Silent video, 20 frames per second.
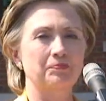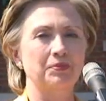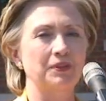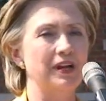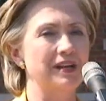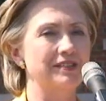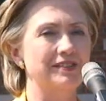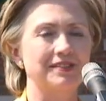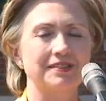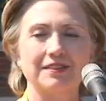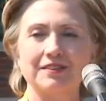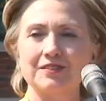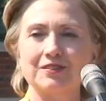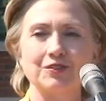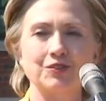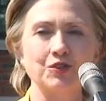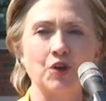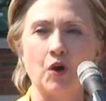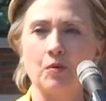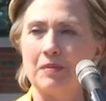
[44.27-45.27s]
plus
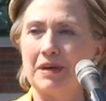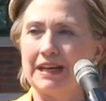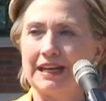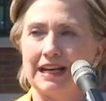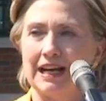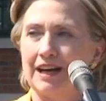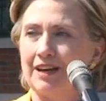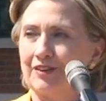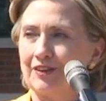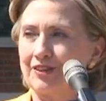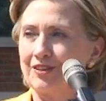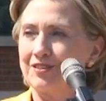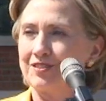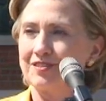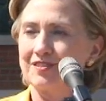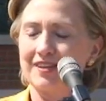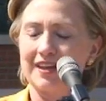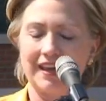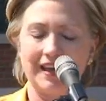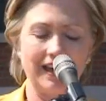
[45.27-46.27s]
so many others,